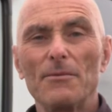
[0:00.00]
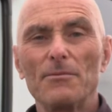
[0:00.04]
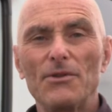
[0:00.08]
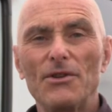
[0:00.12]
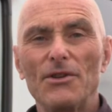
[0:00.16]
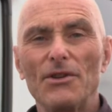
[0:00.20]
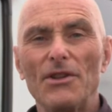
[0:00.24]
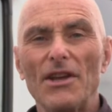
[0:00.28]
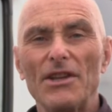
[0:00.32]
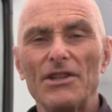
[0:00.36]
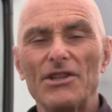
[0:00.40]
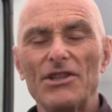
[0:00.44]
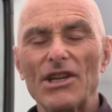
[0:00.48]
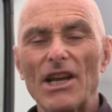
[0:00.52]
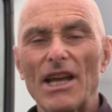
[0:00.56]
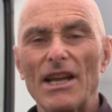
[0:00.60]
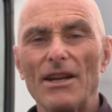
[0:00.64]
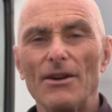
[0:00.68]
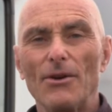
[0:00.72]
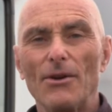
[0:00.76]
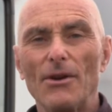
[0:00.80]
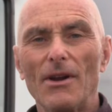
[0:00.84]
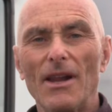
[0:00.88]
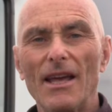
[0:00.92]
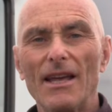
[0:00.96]
to the
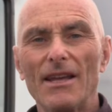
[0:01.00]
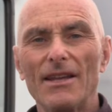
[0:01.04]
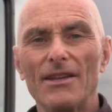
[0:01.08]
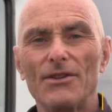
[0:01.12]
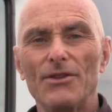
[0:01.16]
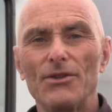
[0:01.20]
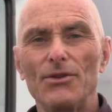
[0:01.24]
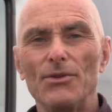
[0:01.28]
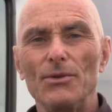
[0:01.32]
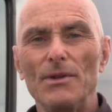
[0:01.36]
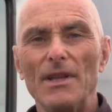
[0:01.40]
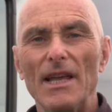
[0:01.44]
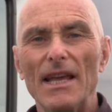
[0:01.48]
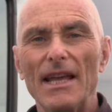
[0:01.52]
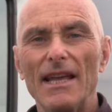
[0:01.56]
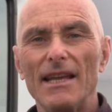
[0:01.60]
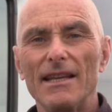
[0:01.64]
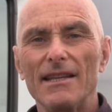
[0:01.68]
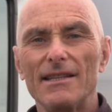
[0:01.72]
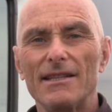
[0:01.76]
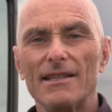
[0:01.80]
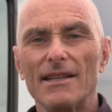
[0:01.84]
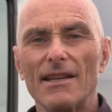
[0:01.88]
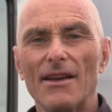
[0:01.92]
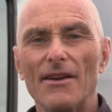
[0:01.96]
channel. Today
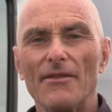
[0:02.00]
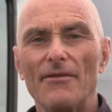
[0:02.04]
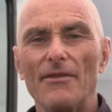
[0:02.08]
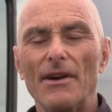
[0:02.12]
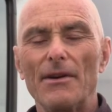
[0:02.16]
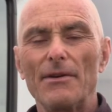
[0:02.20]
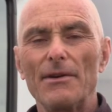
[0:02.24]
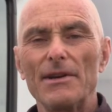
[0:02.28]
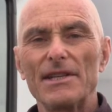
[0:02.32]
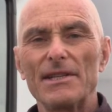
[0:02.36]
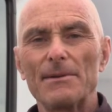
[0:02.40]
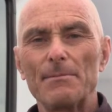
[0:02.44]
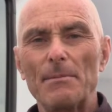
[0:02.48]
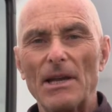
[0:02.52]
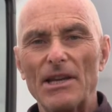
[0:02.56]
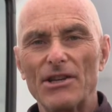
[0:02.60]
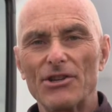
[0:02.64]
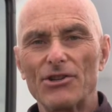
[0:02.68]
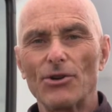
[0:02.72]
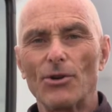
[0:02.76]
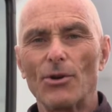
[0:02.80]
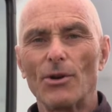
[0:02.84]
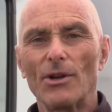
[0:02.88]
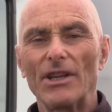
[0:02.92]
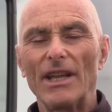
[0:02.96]
is a very
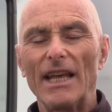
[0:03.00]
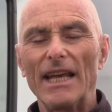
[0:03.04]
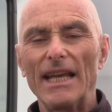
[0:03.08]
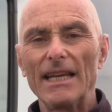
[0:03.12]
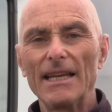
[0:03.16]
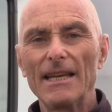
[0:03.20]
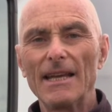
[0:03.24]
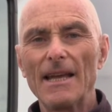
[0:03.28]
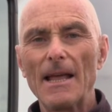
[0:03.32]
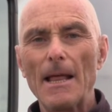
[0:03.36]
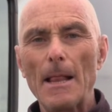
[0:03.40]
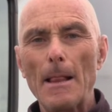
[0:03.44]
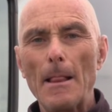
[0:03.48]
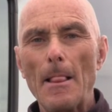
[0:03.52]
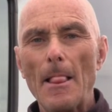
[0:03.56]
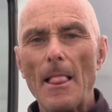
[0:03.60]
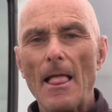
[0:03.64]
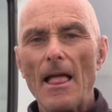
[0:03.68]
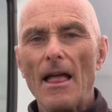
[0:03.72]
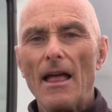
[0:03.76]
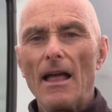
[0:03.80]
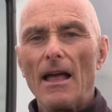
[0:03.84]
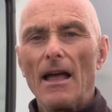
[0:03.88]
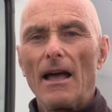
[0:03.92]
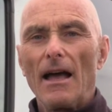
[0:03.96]
special day.
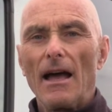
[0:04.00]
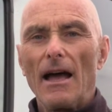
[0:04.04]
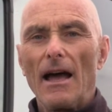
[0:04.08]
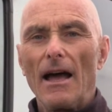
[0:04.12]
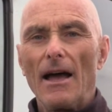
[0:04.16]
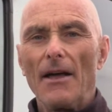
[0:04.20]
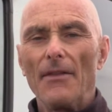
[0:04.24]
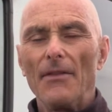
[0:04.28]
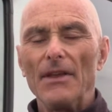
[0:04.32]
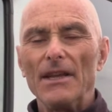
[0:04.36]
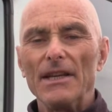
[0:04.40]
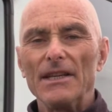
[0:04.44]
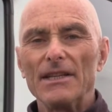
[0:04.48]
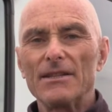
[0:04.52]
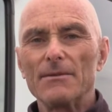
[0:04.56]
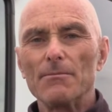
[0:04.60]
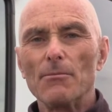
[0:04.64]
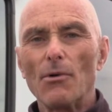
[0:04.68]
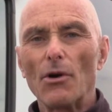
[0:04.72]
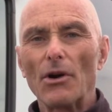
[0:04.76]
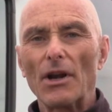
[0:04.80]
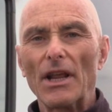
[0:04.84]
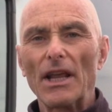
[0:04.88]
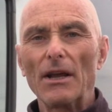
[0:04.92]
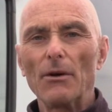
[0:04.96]
This
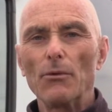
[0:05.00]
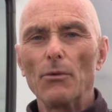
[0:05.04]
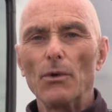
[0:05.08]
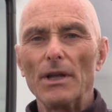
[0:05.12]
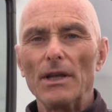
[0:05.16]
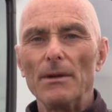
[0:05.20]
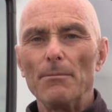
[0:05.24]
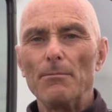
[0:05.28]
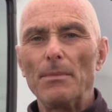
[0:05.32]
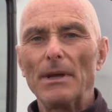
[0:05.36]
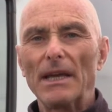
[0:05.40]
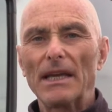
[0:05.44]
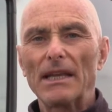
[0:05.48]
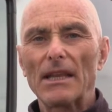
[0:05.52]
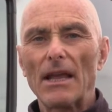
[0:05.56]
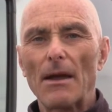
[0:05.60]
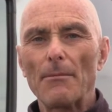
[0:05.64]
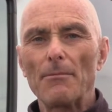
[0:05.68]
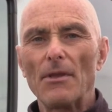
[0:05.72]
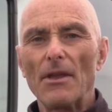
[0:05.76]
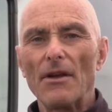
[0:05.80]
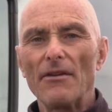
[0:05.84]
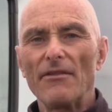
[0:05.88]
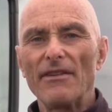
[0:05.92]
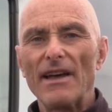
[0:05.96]
morning we picked
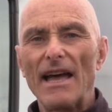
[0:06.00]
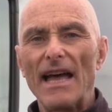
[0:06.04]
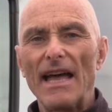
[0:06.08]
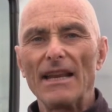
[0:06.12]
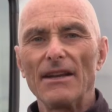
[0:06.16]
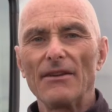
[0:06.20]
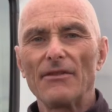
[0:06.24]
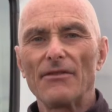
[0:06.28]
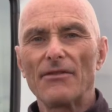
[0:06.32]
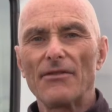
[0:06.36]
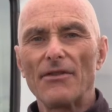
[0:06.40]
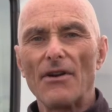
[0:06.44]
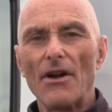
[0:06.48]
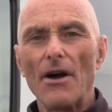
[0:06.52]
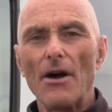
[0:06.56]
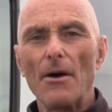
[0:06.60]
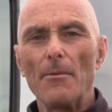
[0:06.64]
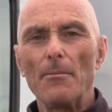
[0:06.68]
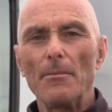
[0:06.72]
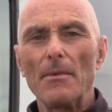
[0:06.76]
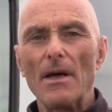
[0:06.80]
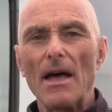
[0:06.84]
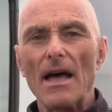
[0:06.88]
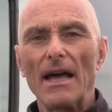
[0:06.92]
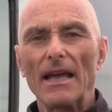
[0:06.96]
up the van
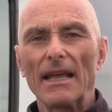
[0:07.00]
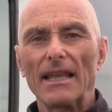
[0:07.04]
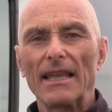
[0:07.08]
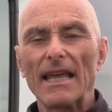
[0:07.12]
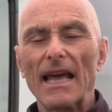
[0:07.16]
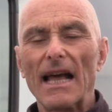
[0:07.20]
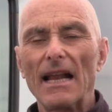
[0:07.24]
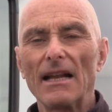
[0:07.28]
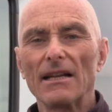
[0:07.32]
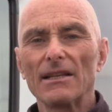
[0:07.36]
from Cal